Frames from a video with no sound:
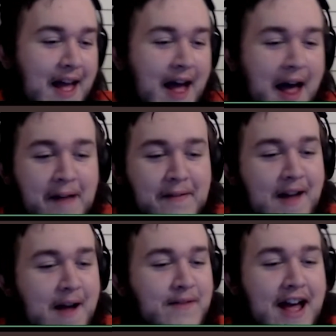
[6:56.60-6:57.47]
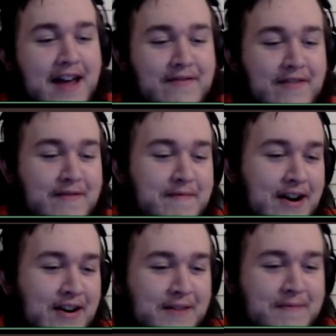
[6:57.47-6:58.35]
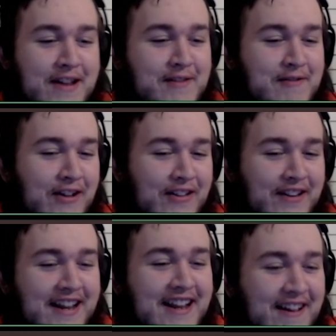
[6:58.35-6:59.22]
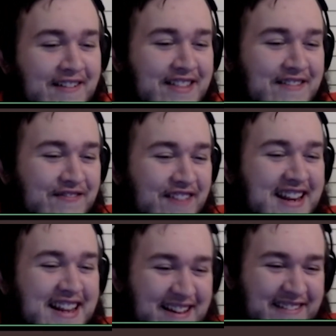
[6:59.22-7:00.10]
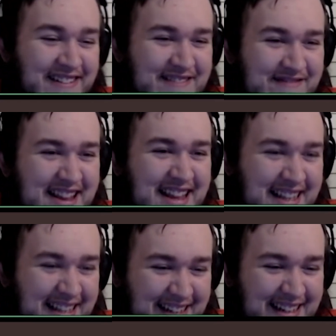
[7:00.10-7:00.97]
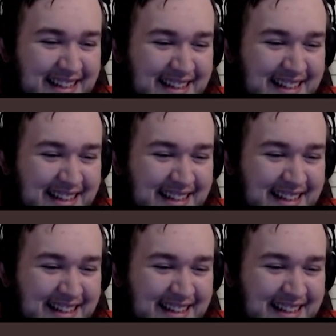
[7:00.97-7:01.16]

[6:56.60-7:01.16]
I'm kind of embarrassed by the quality of the video I made.